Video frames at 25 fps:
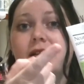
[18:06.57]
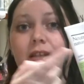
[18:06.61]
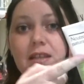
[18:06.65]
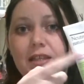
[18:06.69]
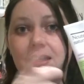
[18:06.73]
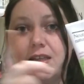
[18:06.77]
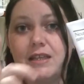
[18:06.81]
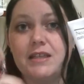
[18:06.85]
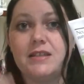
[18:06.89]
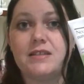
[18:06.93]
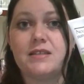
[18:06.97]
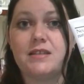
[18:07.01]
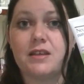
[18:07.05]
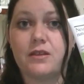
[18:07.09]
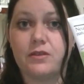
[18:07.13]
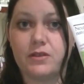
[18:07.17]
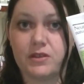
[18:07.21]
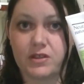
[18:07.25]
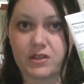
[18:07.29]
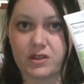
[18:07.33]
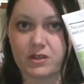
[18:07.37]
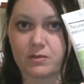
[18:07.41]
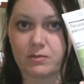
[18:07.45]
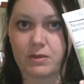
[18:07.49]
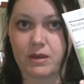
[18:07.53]
is the
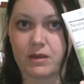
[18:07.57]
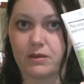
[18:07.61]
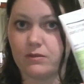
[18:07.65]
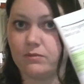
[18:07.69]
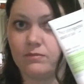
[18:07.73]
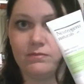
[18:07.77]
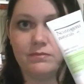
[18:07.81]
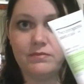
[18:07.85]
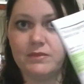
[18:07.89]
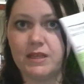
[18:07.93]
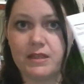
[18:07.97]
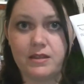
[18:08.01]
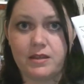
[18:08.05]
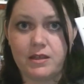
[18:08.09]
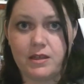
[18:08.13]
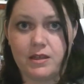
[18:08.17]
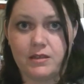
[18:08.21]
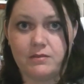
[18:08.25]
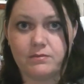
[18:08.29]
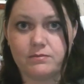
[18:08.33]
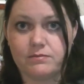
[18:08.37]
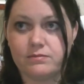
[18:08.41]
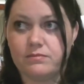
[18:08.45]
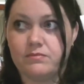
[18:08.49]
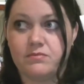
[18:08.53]
smell. That's
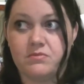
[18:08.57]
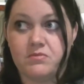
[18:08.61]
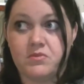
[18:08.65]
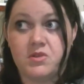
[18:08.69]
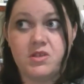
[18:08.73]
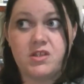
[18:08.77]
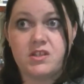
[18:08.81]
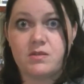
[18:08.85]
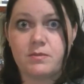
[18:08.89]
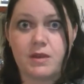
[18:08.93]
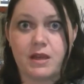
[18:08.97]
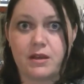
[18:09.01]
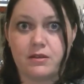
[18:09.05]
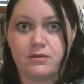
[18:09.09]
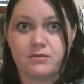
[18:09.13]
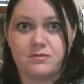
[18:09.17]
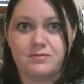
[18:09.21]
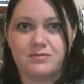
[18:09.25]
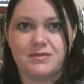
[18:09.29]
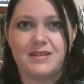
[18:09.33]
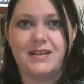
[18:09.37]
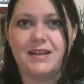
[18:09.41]
it. The smell.